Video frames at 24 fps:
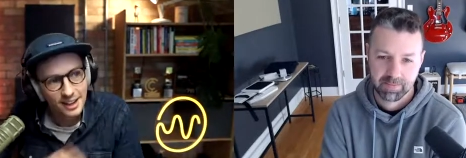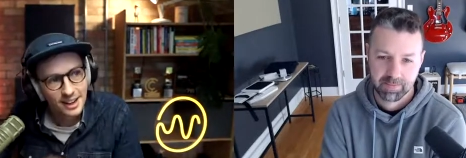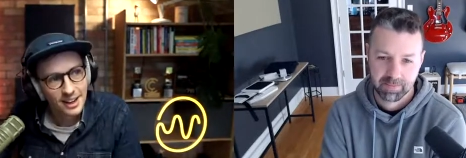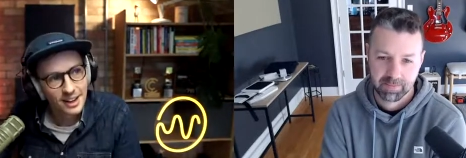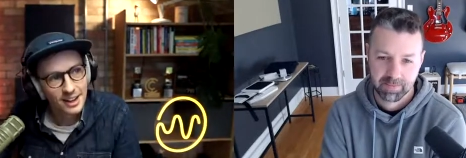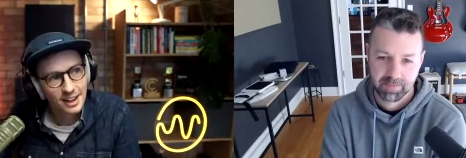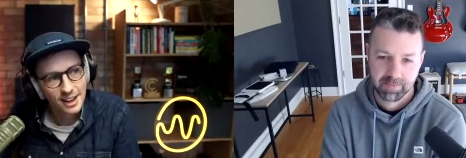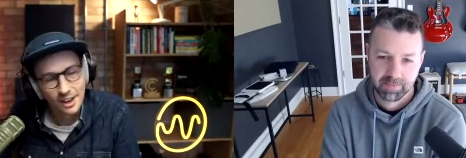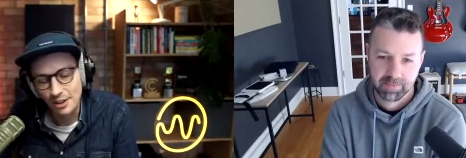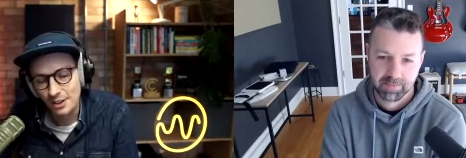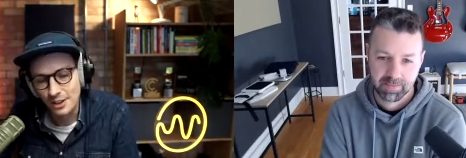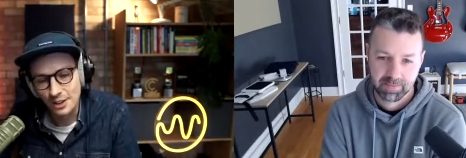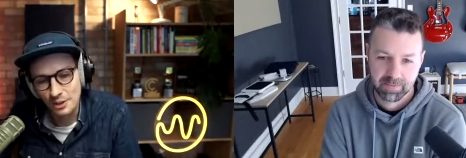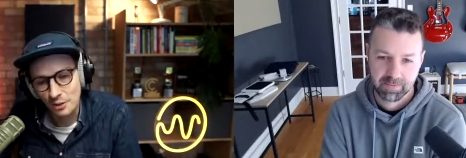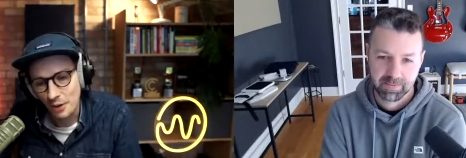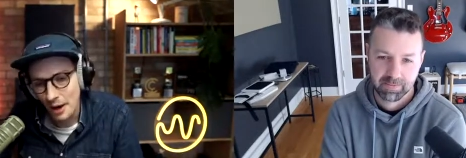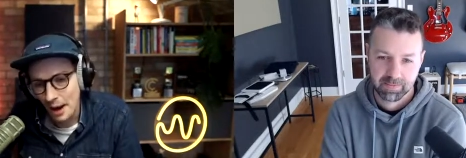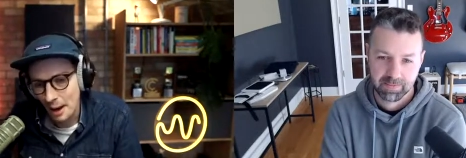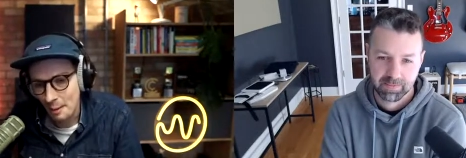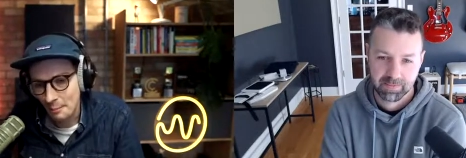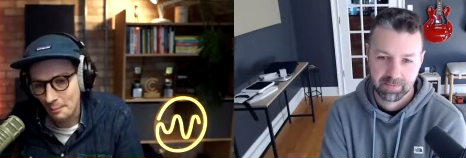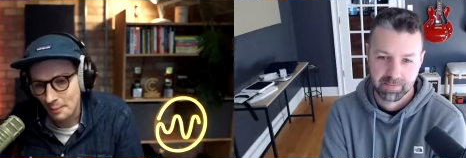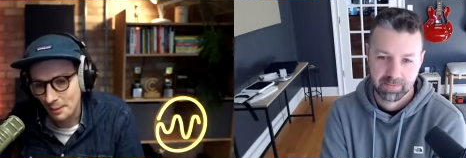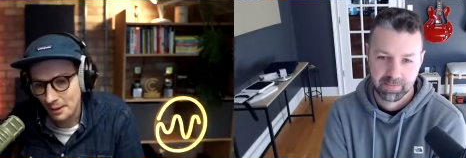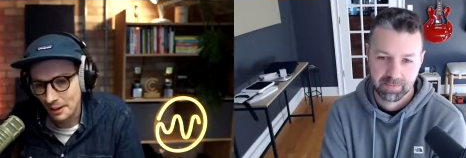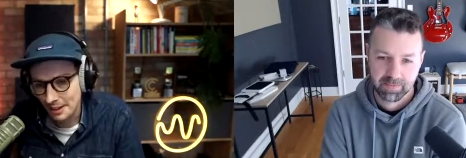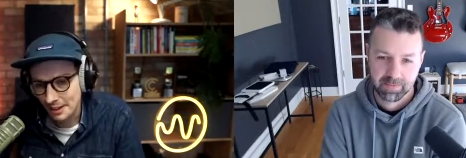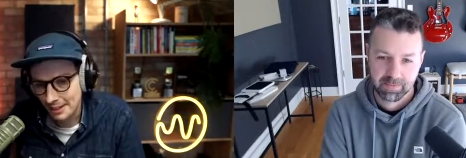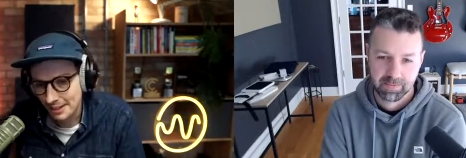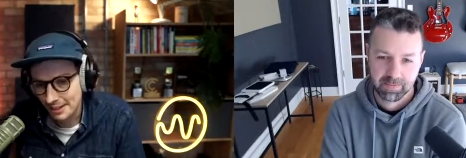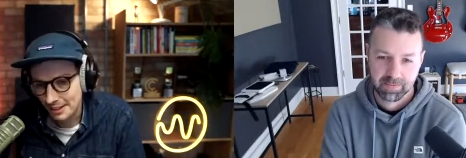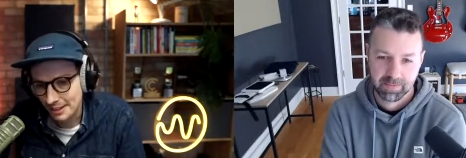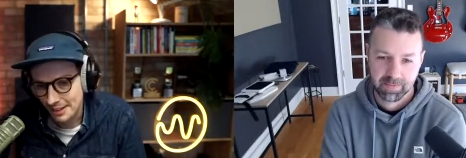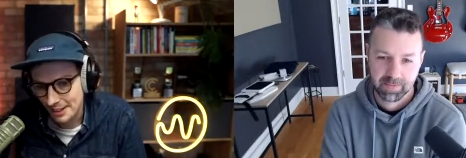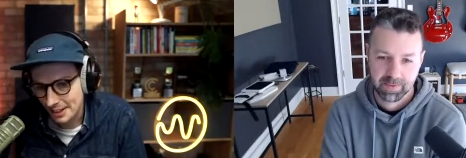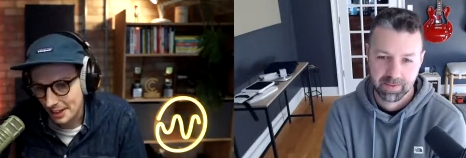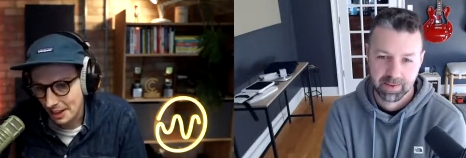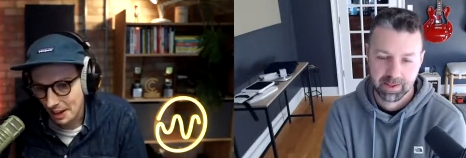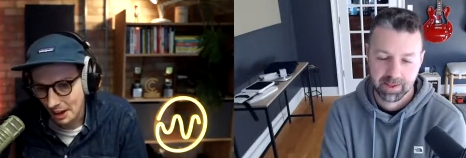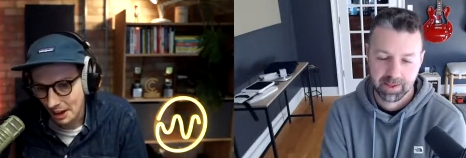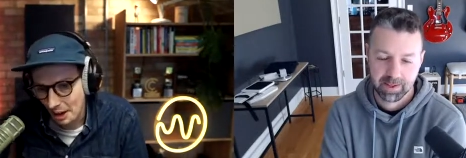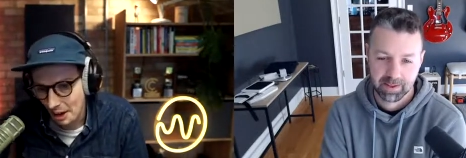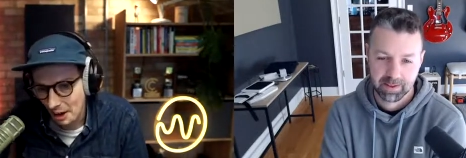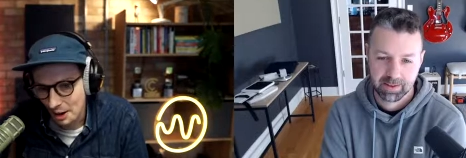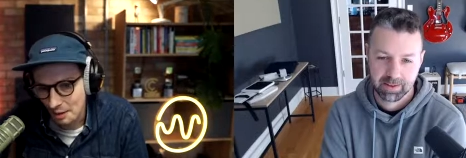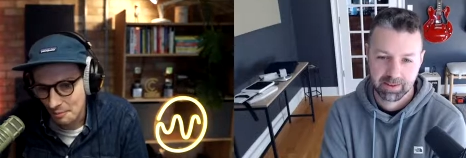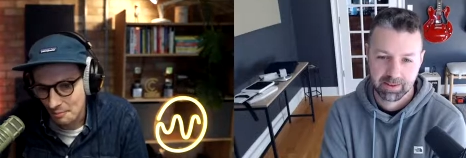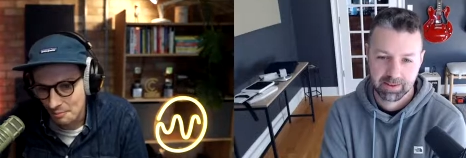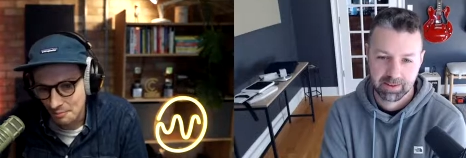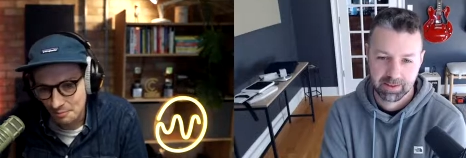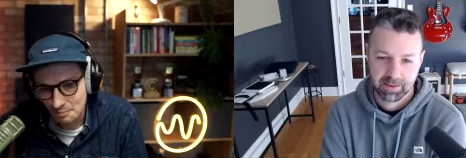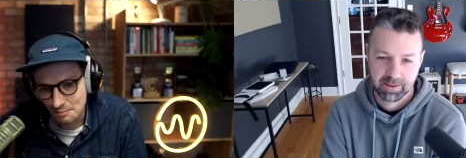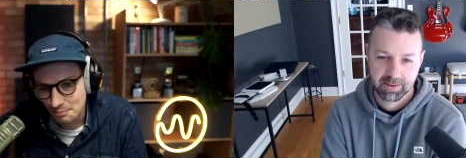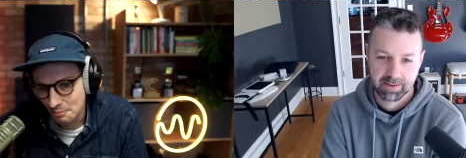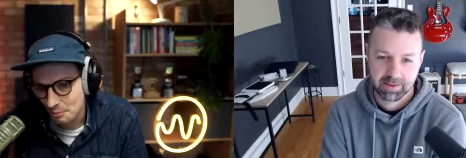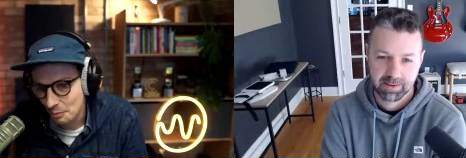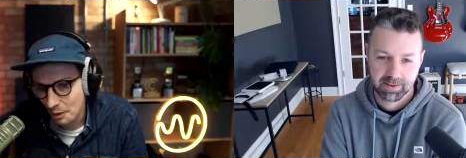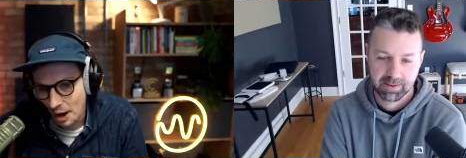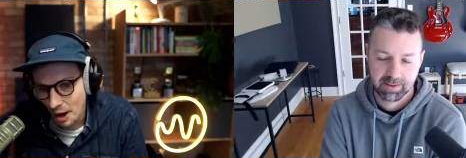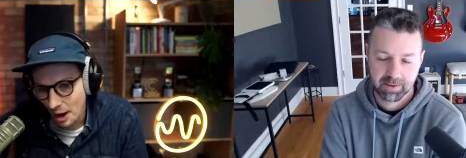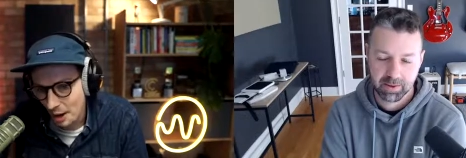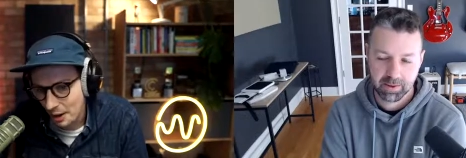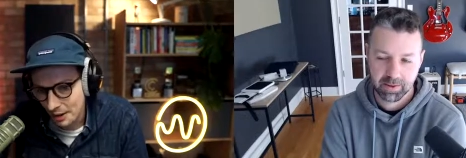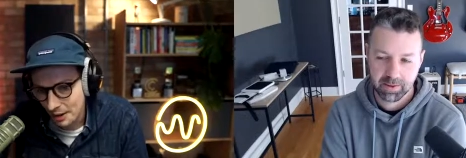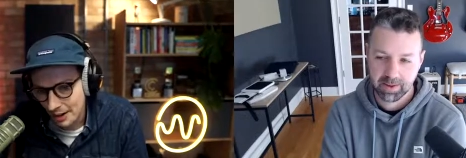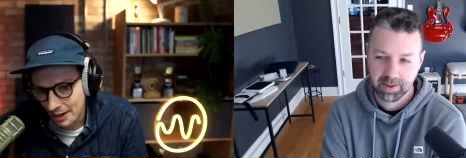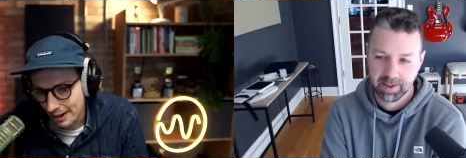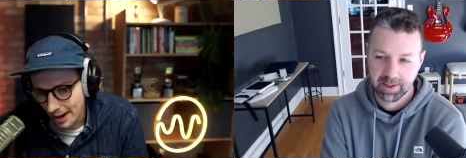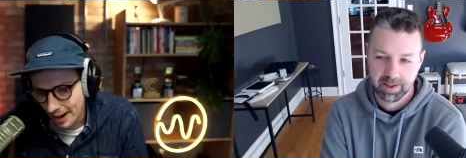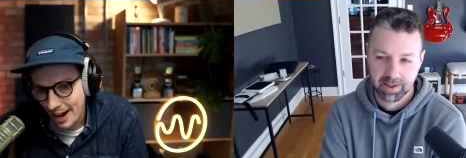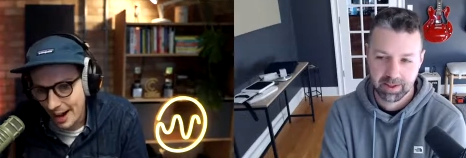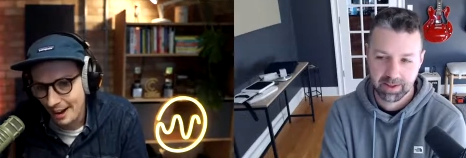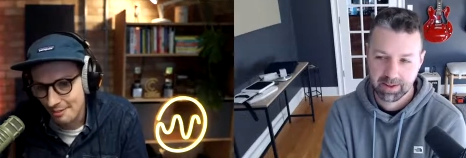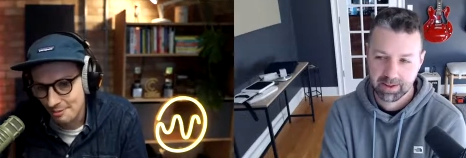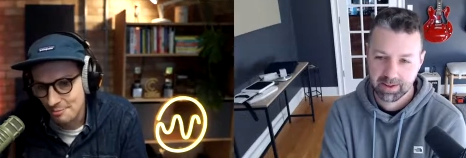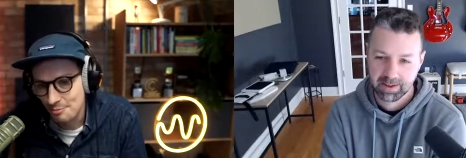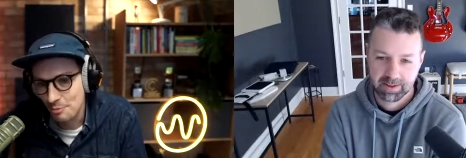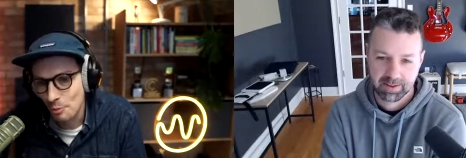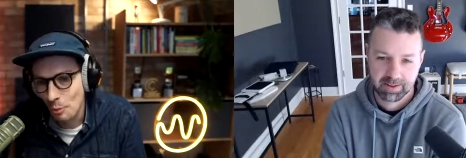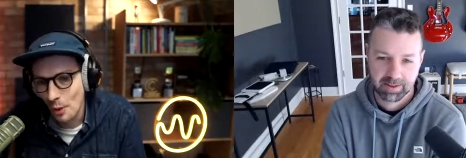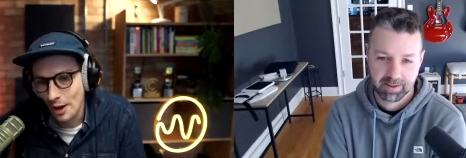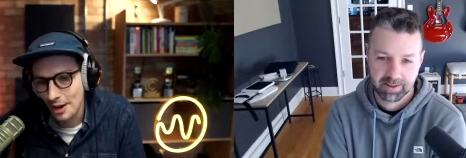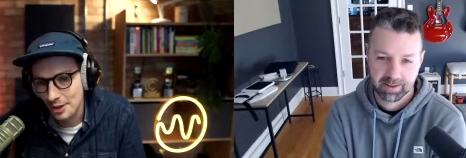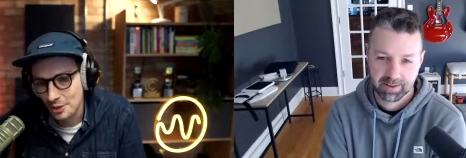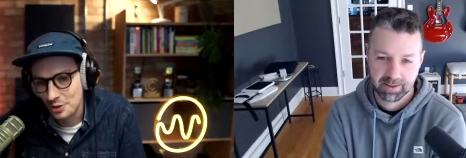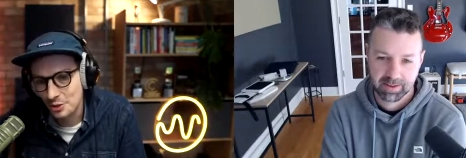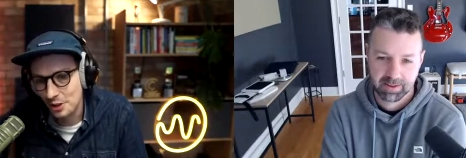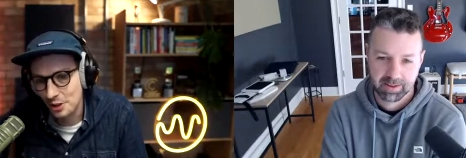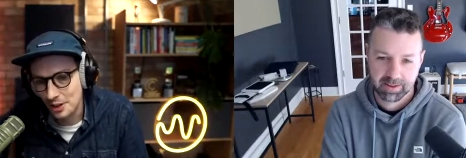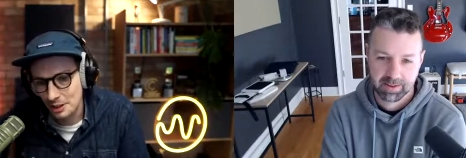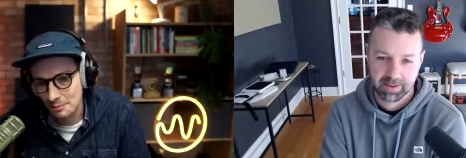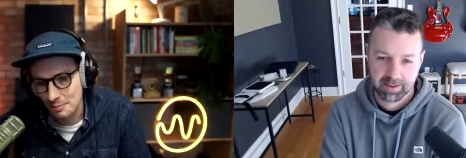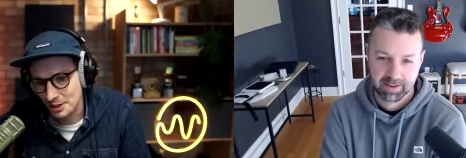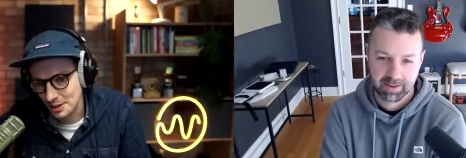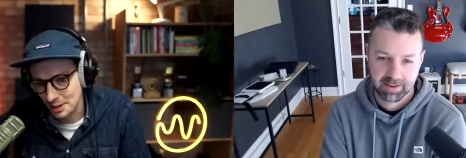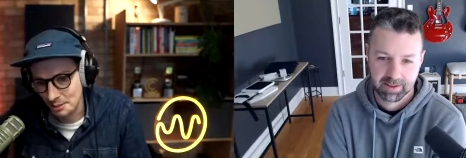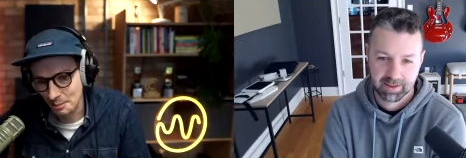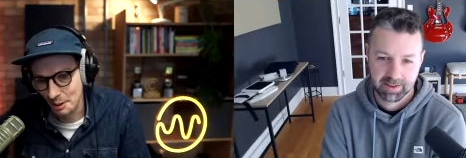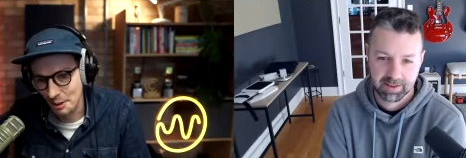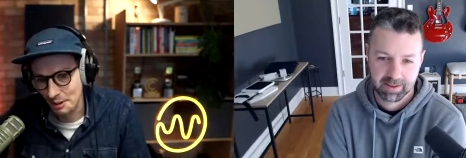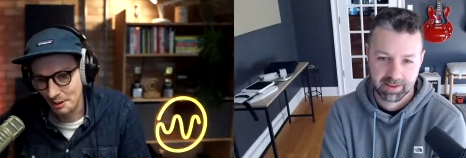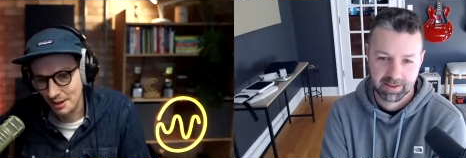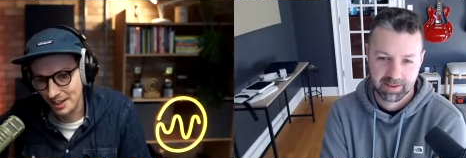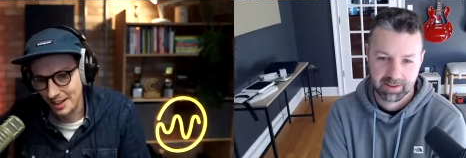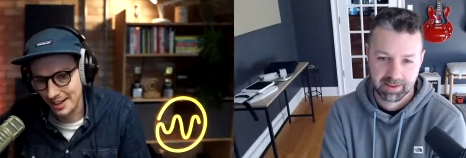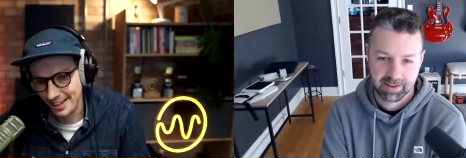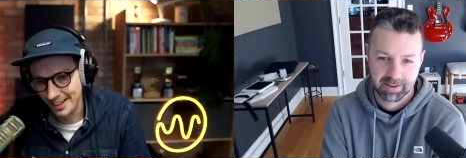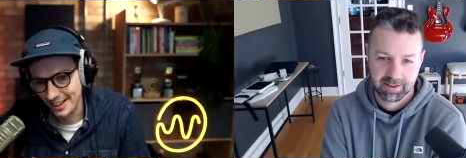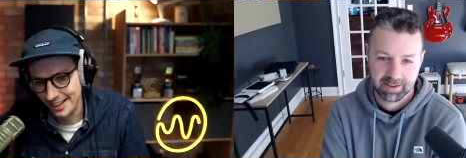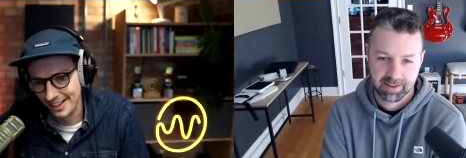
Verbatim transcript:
Speaker 1: holy crap like yeah i'm totally I, I, have well and truly missed the boat here